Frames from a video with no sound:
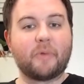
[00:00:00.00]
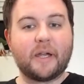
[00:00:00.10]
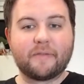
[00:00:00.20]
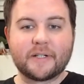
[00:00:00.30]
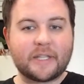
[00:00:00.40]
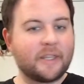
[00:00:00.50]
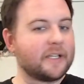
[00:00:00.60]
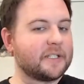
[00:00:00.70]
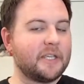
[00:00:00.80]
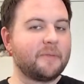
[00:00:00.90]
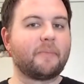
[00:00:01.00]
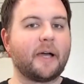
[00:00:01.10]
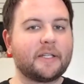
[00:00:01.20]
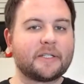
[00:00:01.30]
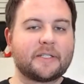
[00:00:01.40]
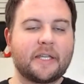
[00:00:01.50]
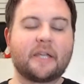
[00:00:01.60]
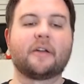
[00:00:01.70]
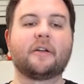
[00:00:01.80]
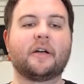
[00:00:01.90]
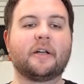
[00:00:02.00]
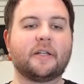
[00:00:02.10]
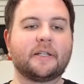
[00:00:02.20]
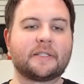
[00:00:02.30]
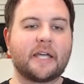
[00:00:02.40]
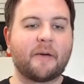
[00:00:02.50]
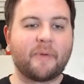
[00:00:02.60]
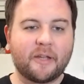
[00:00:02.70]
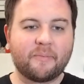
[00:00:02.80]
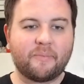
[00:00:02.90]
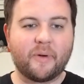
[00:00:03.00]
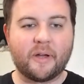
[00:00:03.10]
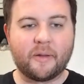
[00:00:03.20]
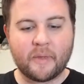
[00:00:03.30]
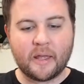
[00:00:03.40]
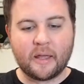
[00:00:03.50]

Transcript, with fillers: waivers, I think a team might take a, a, a stab at him, but